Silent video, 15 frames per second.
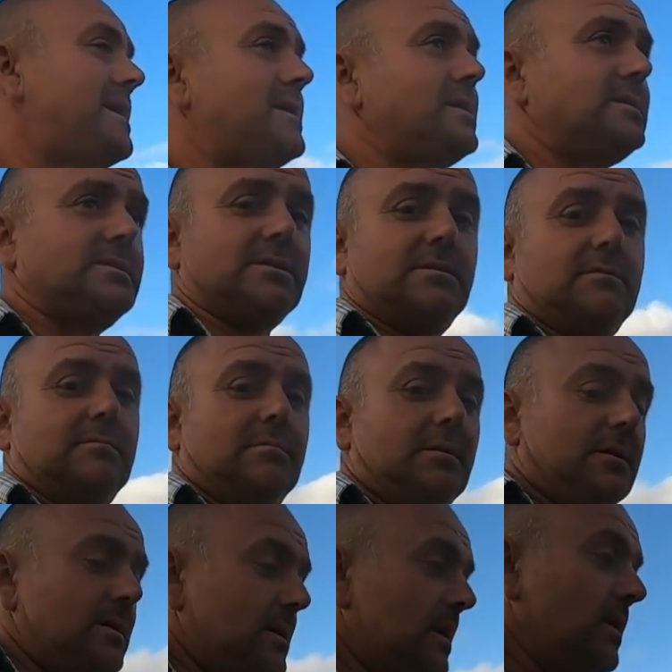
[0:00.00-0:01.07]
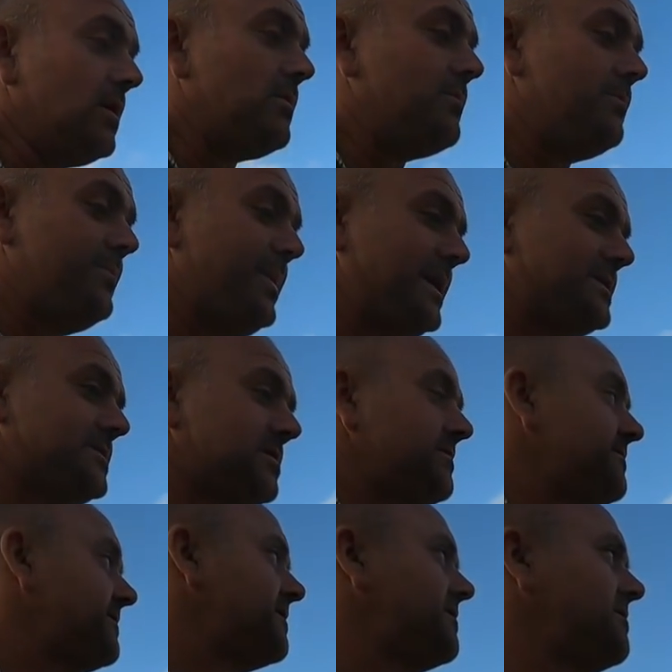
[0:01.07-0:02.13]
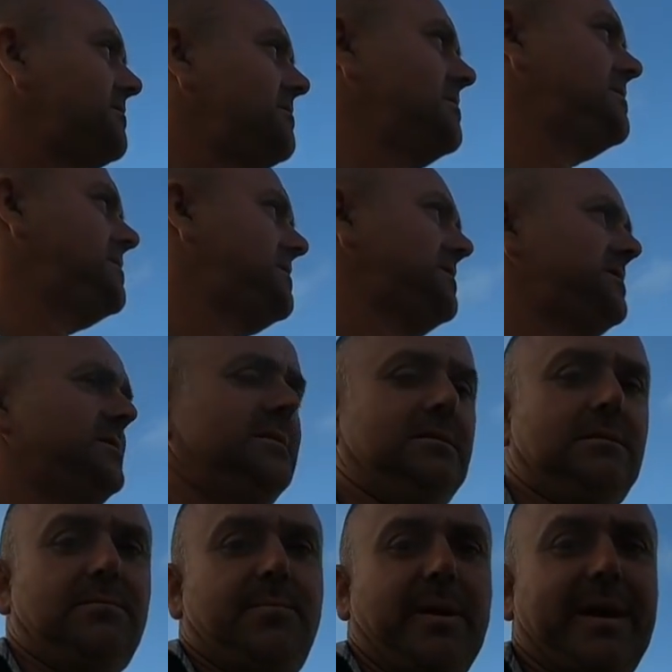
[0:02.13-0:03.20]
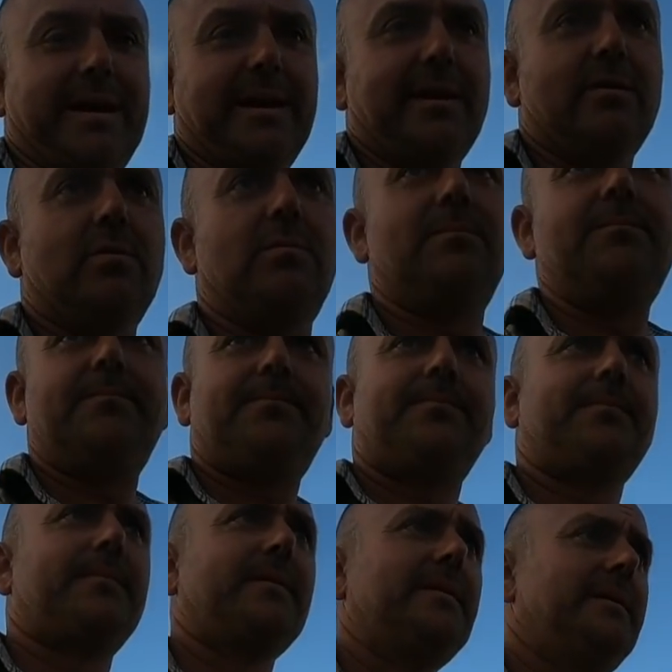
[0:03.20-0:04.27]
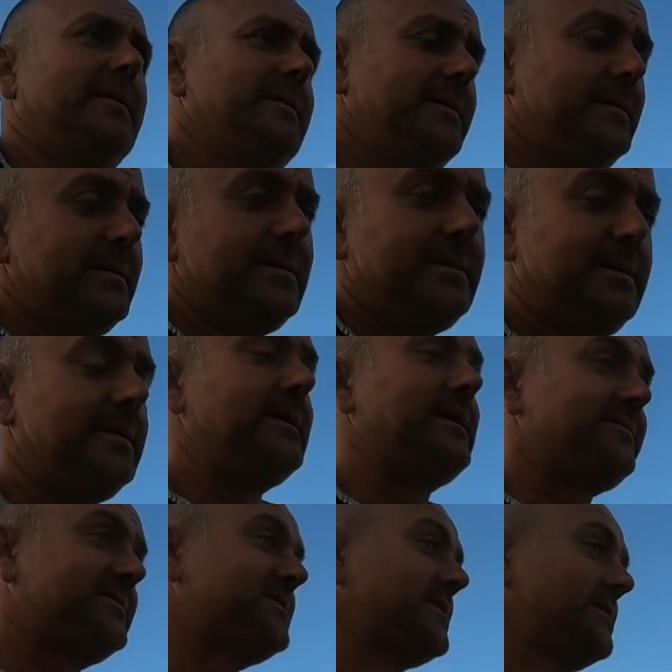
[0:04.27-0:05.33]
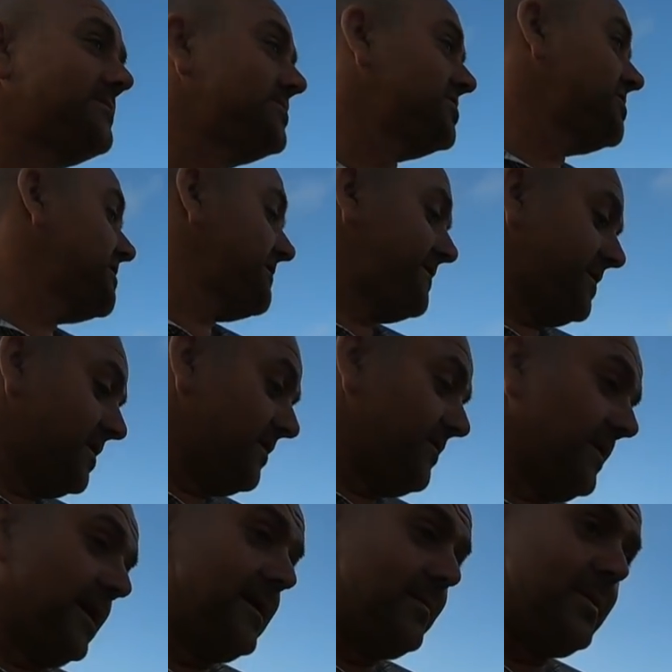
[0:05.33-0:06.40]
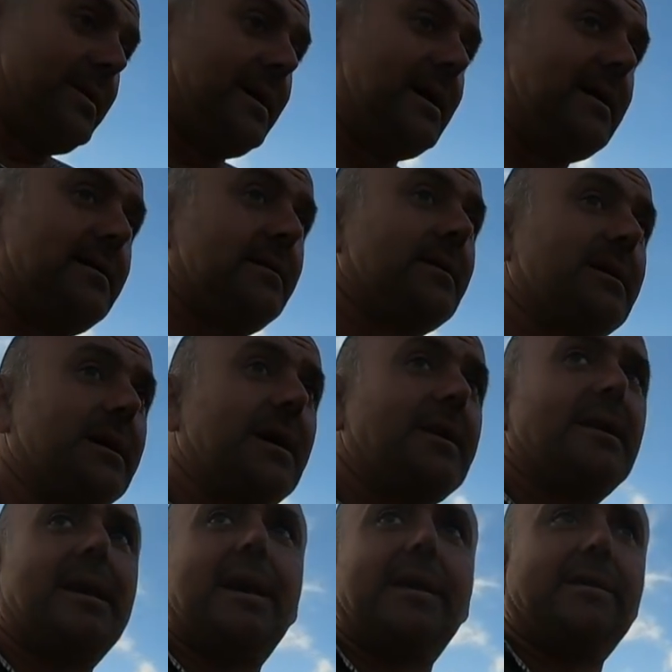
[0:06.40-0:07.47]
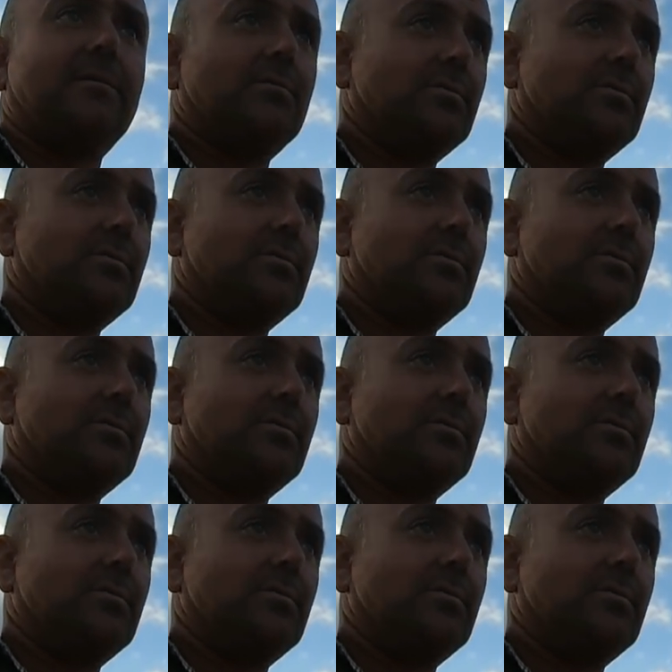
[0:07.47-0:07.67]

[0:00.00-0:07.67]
headers are a lot better for picking it up, and I've seen them shave it off like, but I think any header